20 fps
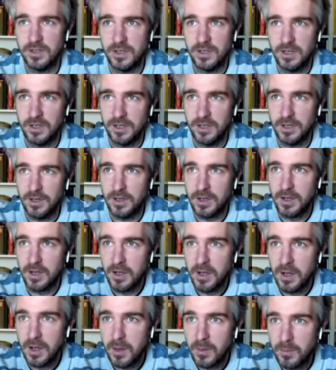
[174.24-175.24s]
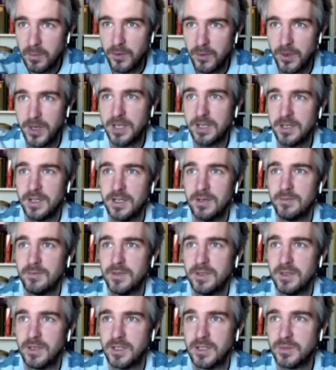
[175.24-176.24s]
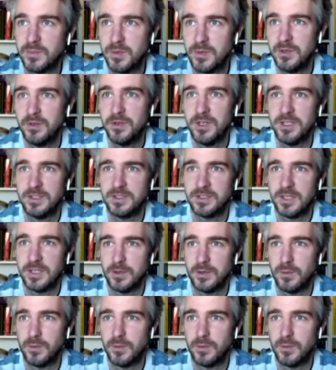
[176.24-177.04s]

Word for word: uh, bring them the experience that